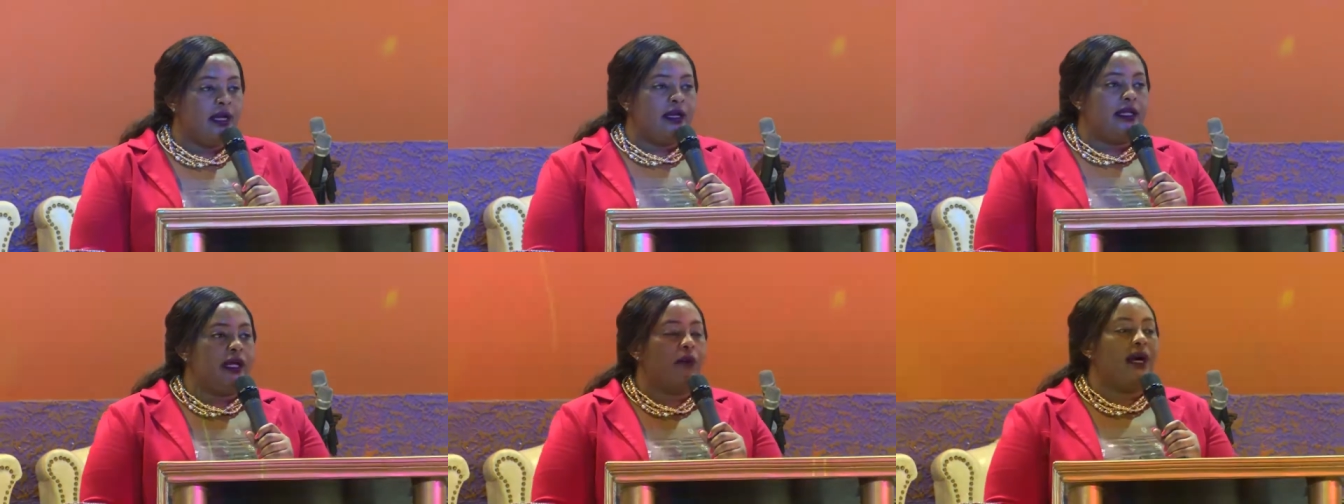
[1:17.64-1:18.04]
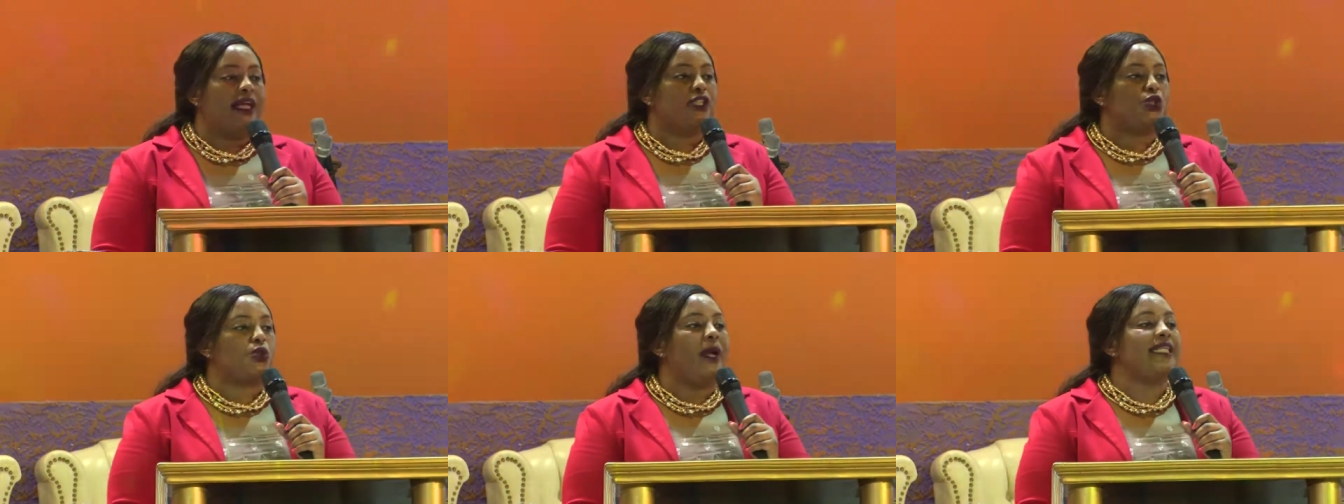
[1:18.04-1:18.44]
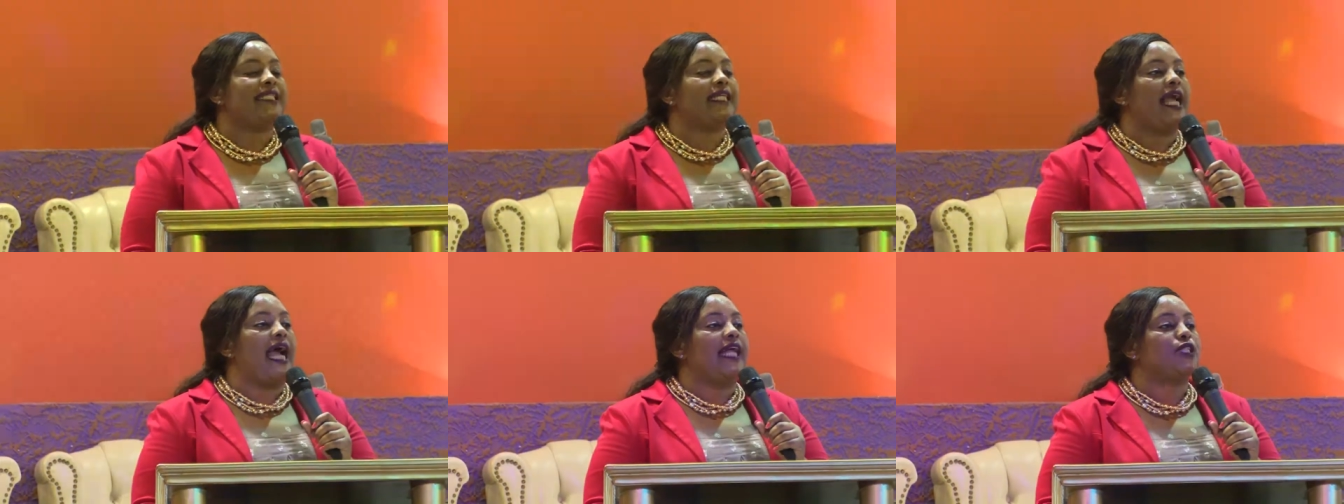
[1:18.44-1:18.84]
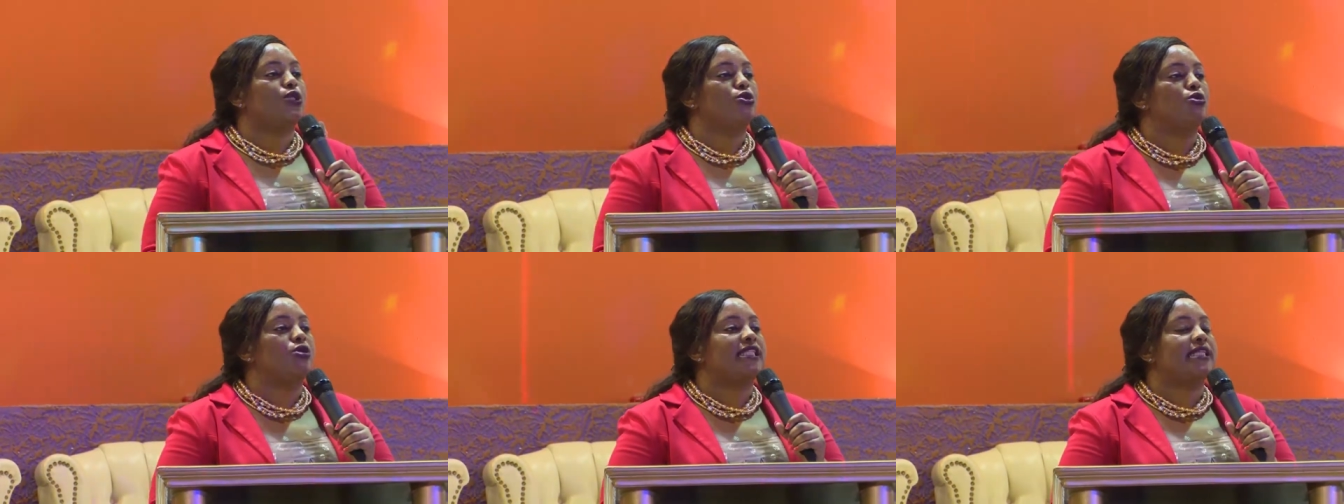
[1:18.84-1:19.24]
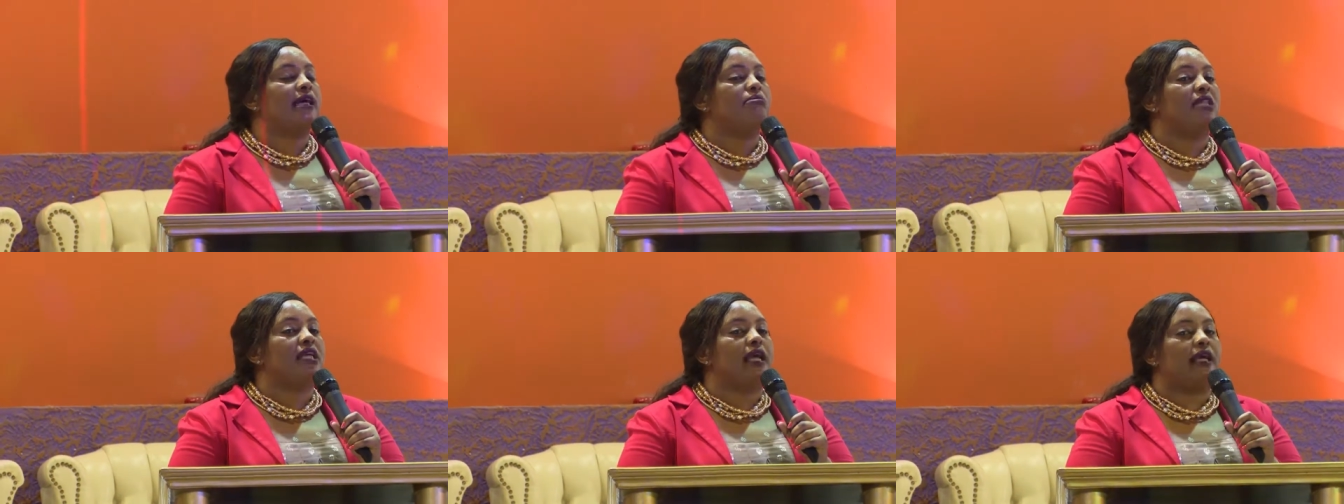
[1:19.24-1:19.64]
The 120 had to do
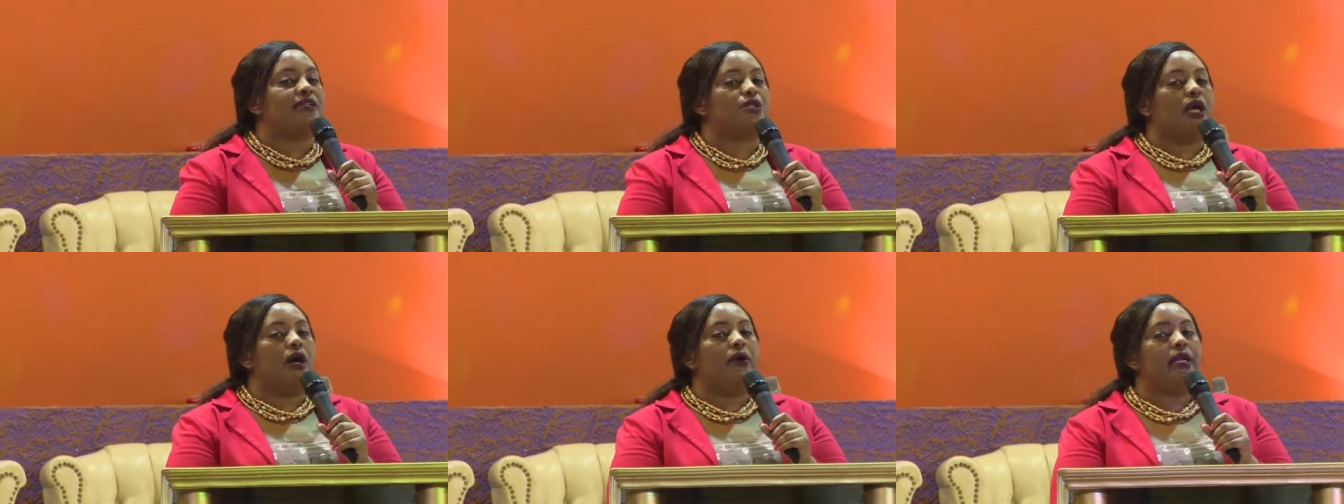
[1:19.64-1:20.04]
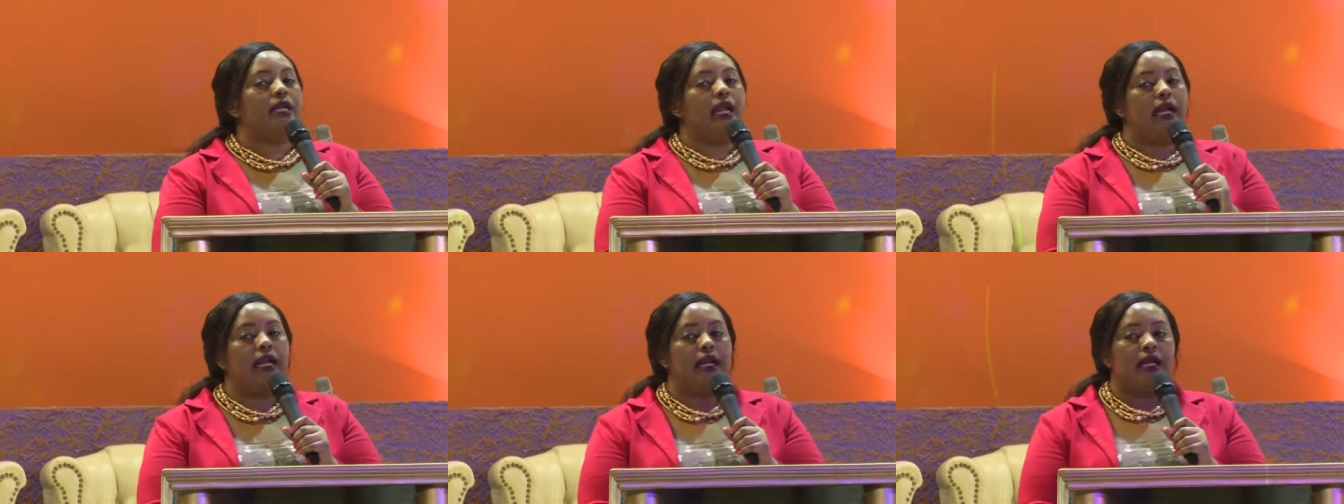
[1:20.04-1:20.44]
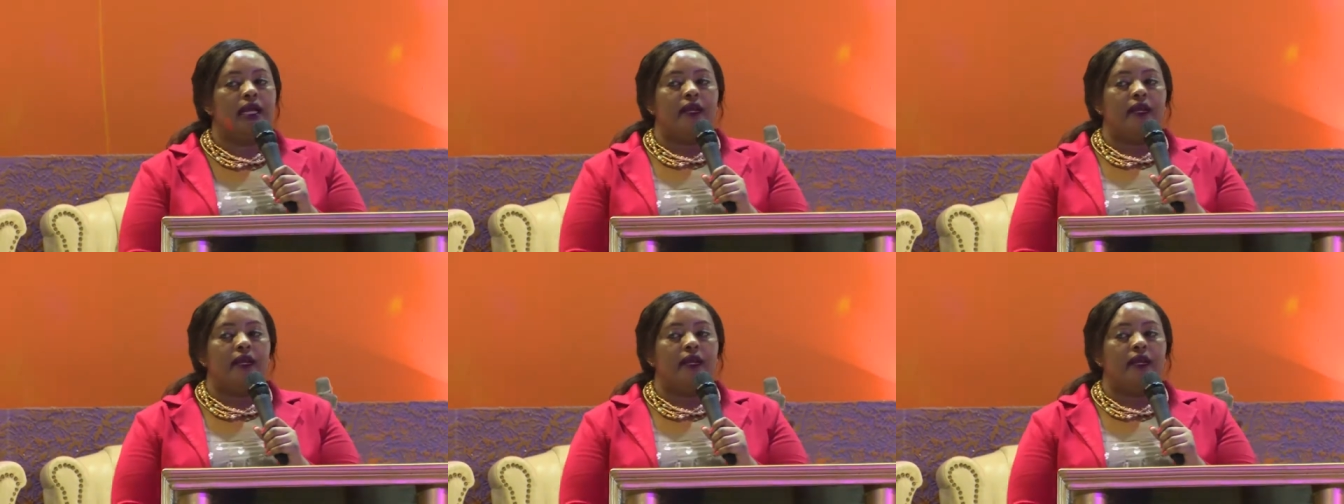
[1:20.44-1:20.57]
something extraordinary.